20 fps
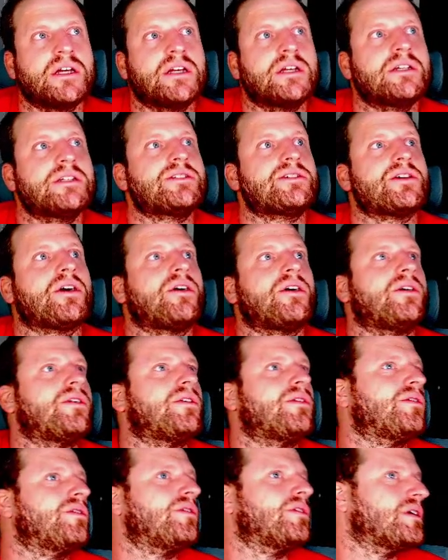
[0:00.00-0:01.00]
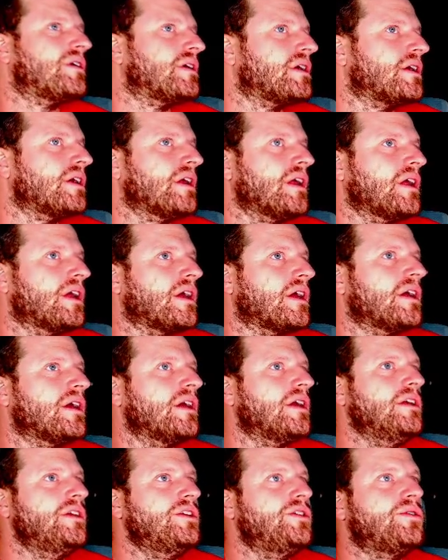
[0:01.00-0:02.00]
So
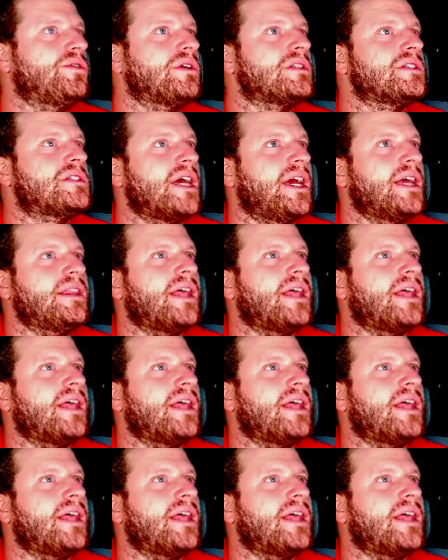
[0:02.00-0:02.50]
you can take